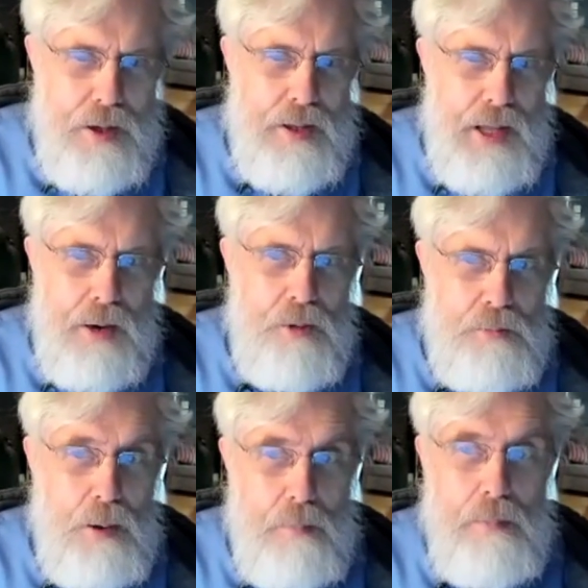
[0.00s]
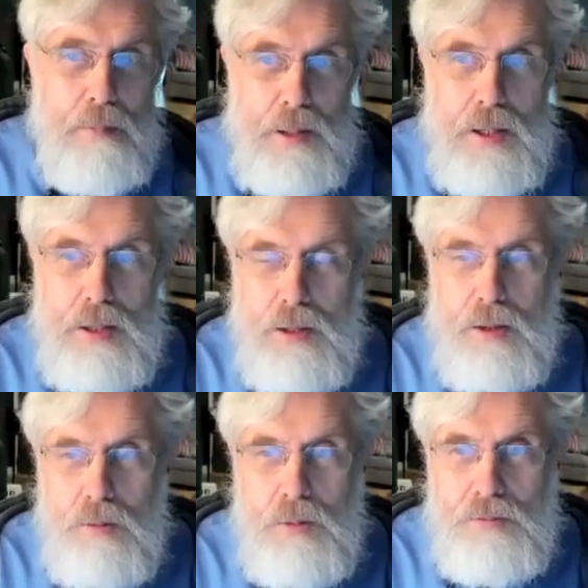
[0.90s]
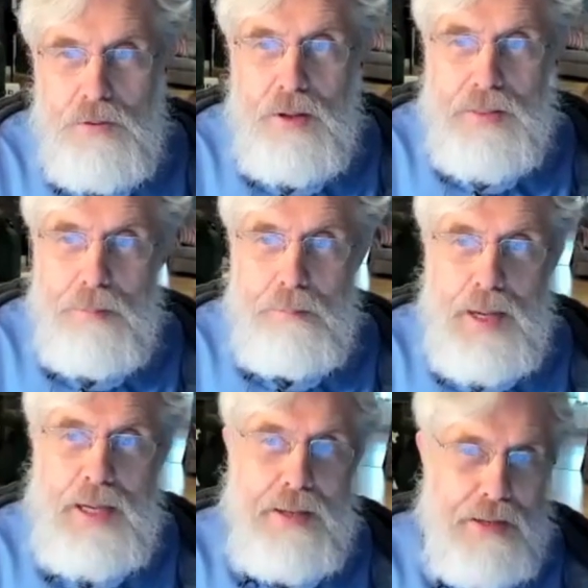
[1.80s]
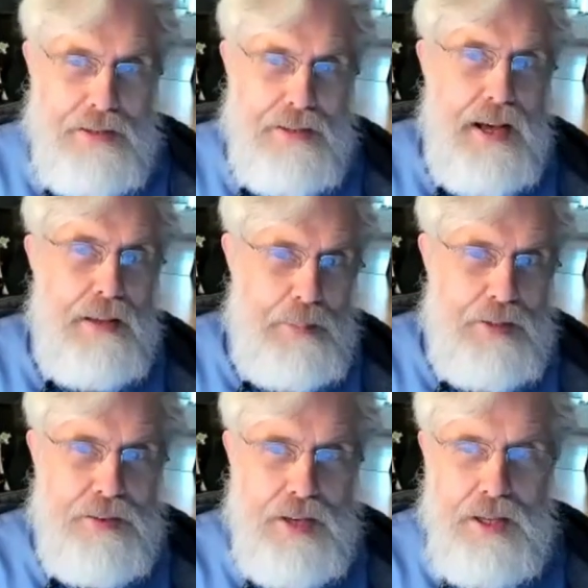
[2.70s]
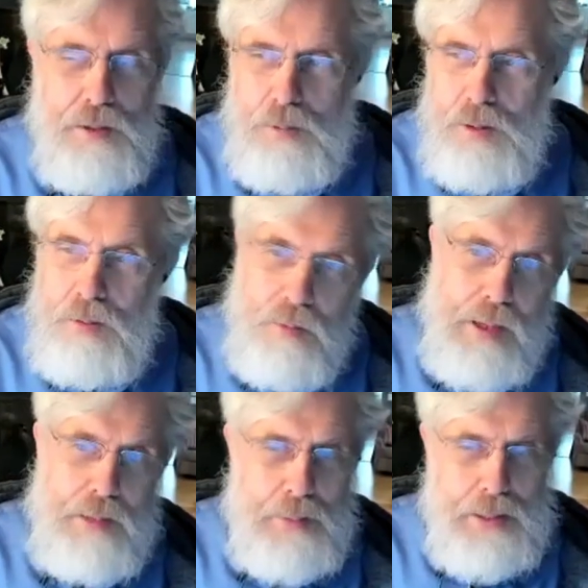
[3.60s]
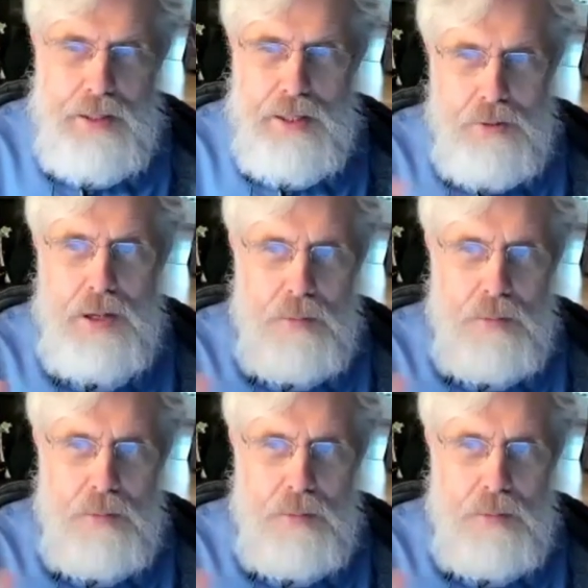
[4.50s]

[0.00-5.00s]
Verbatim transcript: And that was probably, we felt that might not be scalable, or might be anyway.